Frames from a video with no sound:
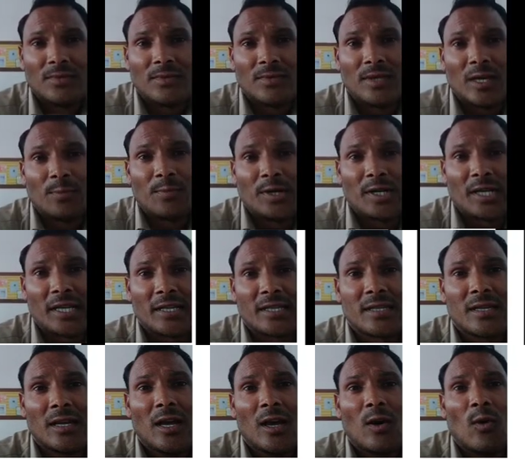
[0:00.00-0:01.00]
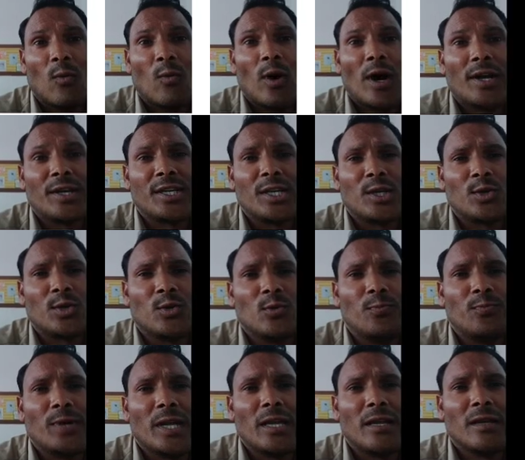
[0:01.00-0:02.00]
The British wanted to
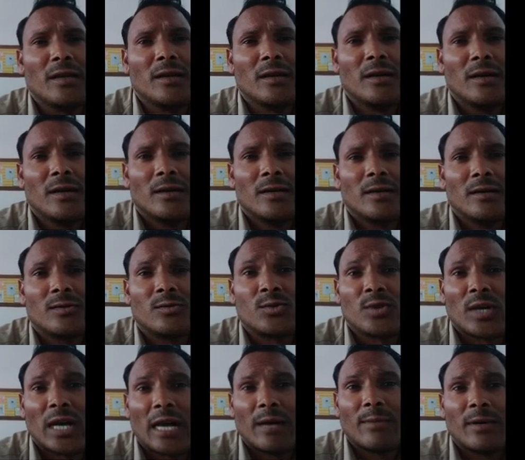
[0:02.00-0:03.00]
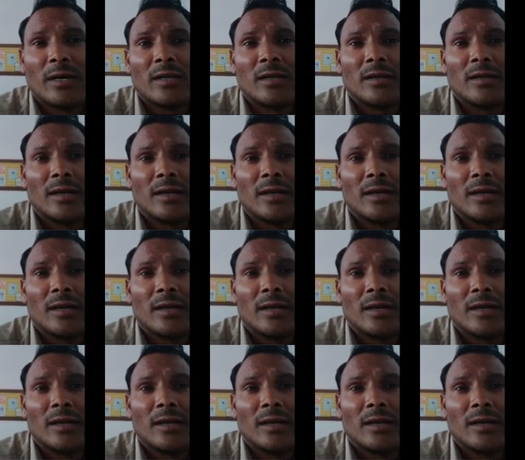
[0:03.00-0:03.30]
bring tribal